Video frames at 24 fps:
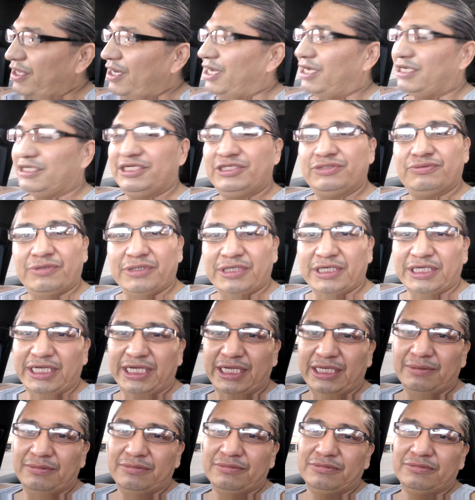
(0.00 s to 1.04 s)
I just want to
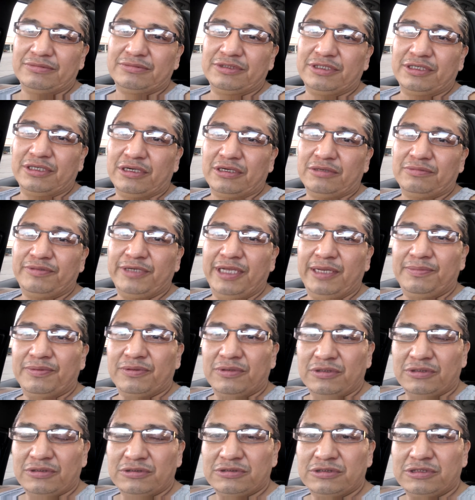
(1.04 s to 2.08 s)
get,
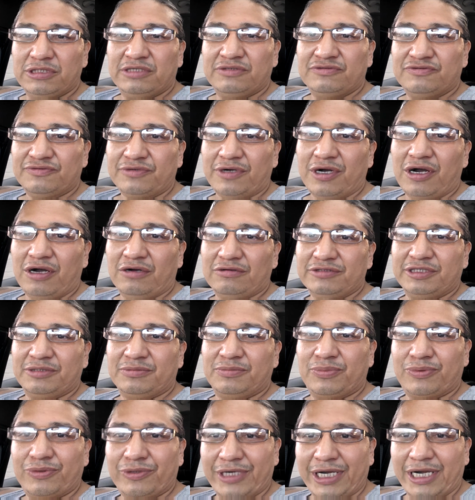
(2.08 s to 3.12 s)
people involved in
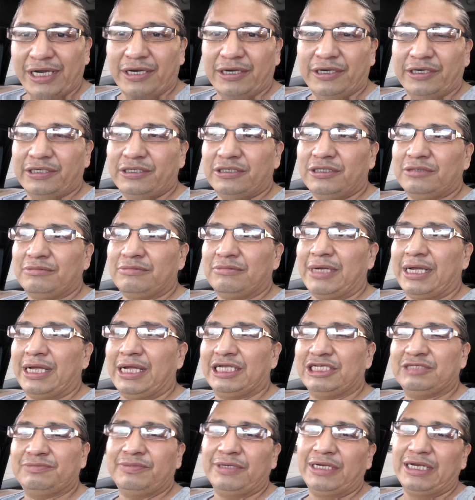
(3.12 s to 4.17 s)
prayer.
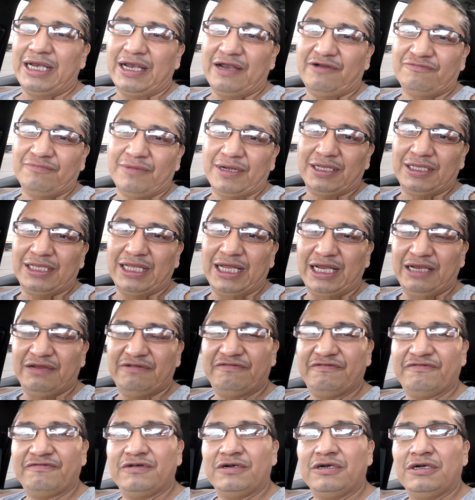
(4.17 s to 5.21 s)
I spent half my
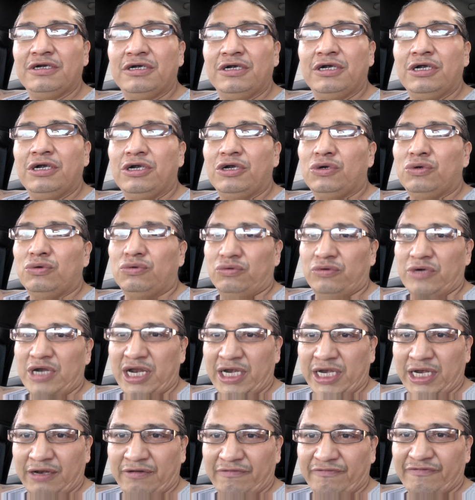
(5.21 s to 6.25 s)
life
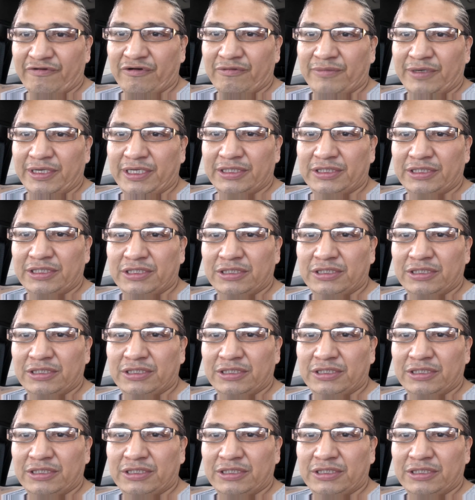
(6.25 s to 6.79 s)
running from it,